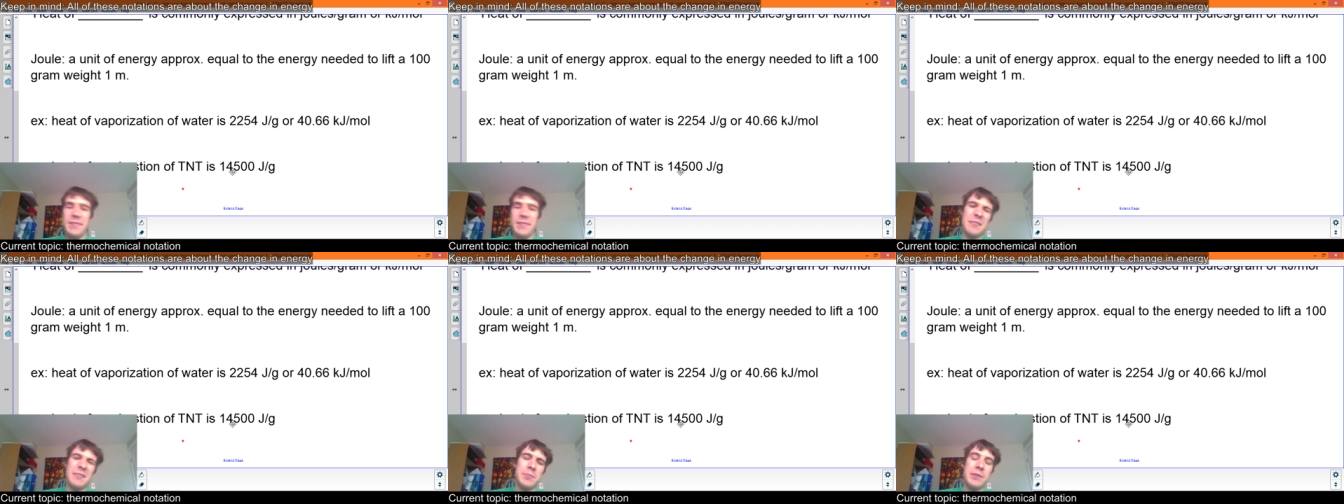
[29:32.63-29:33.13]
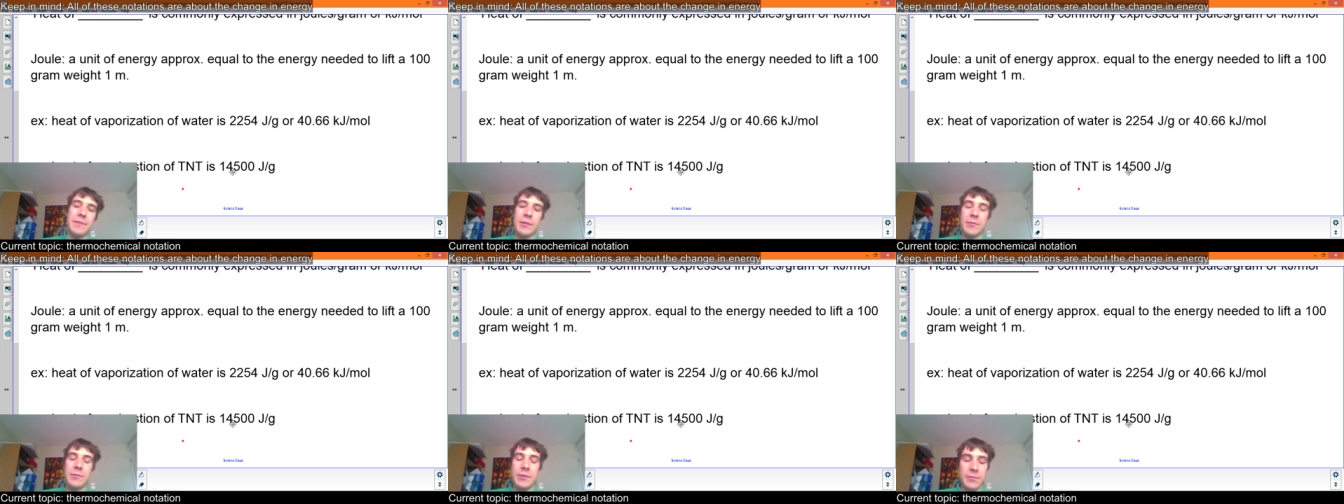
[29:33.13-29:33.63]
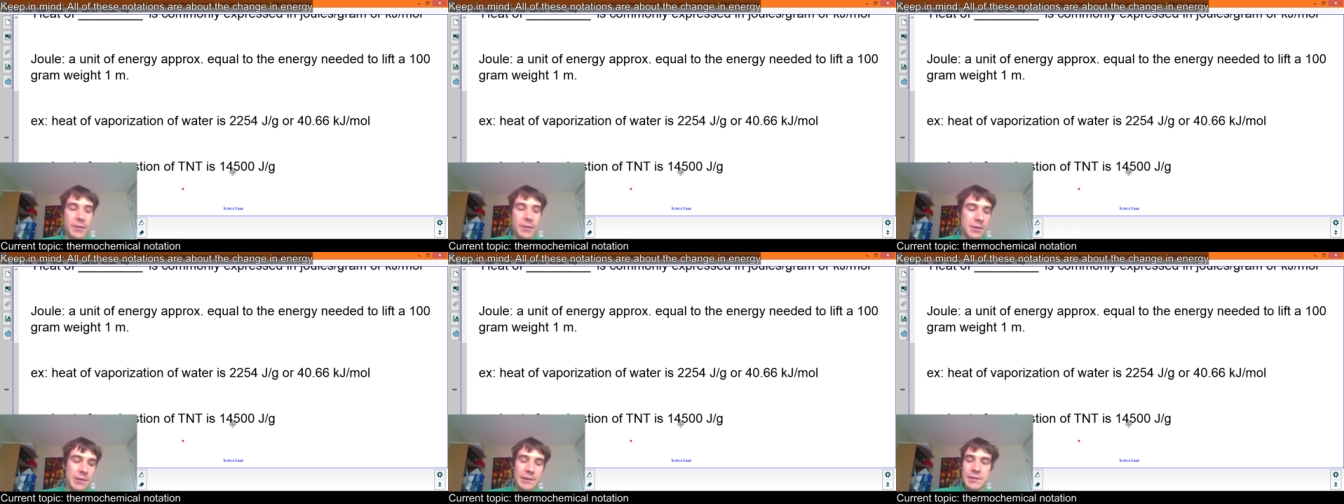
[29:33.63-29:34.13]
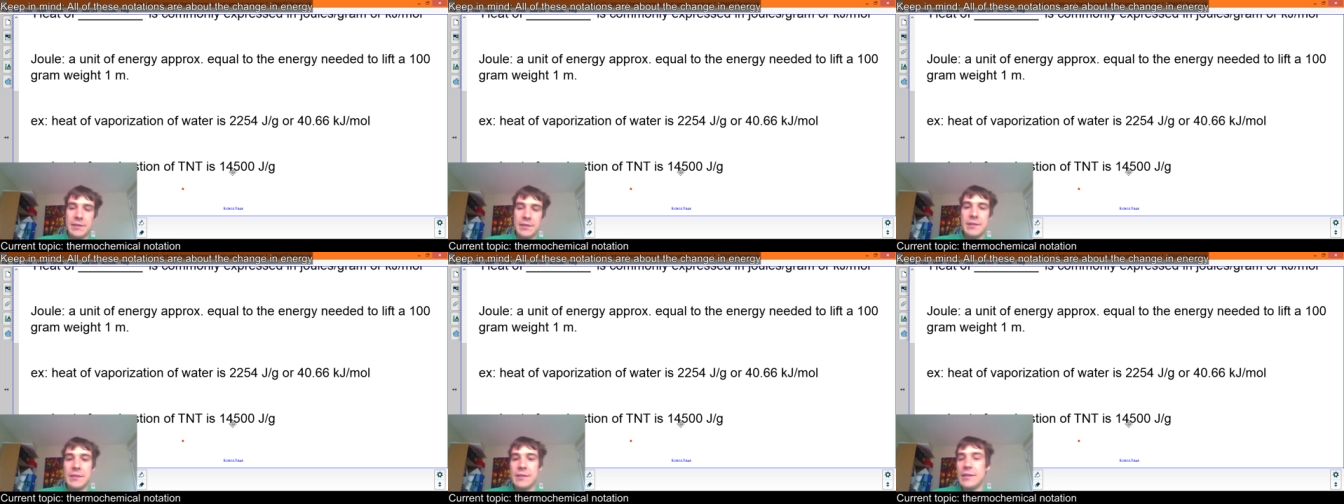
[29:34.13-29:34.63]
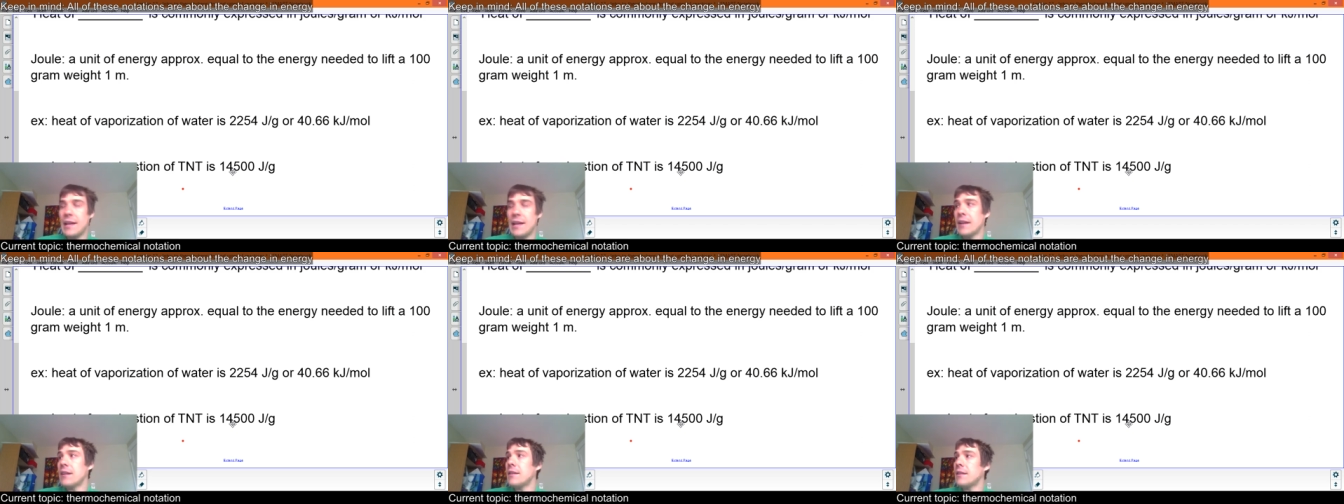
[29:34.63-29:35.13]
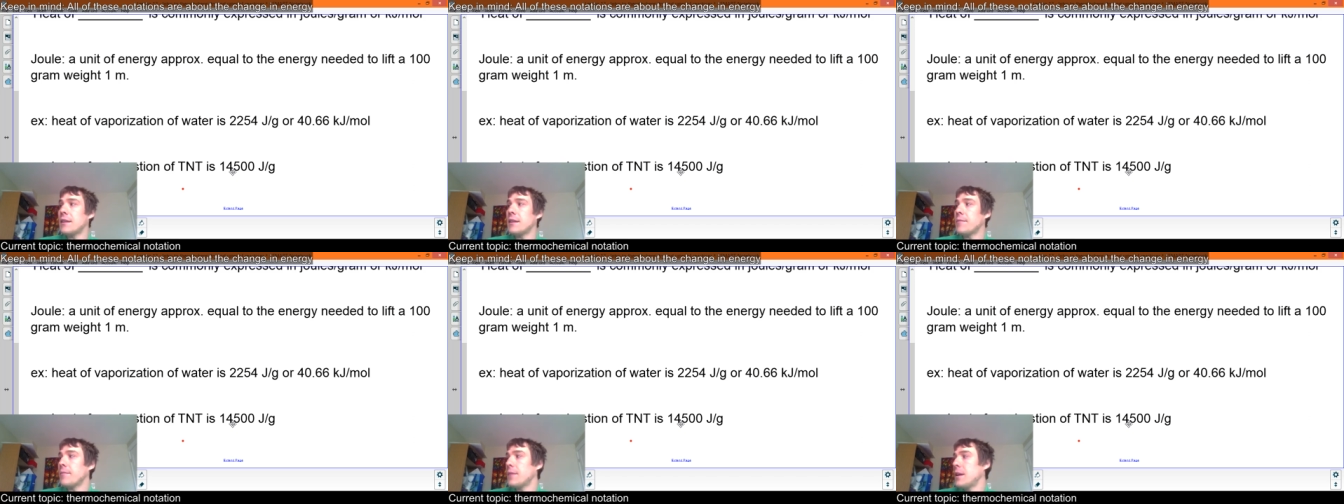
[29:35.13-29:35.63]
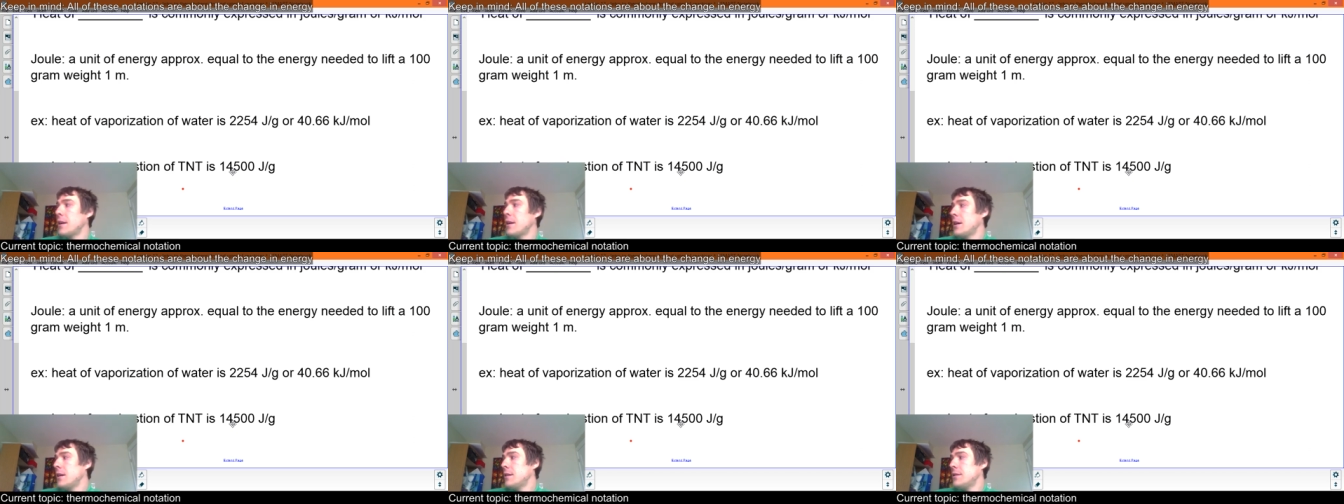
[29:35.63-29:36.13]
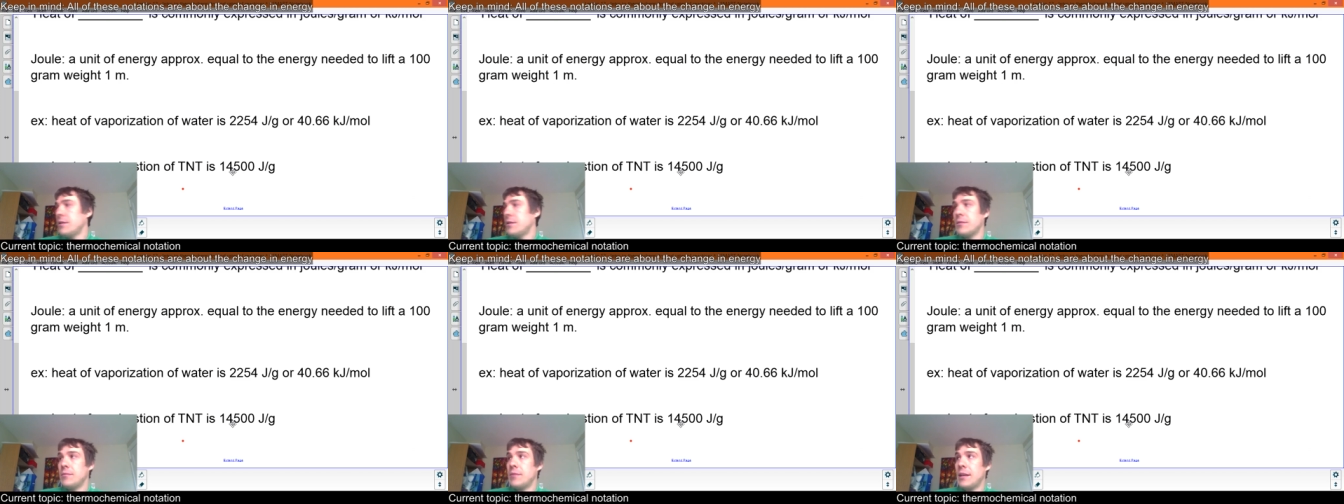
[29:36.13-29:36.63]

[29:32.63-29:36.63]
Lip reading: in a perfect world with no air resistance and that kind of thing. So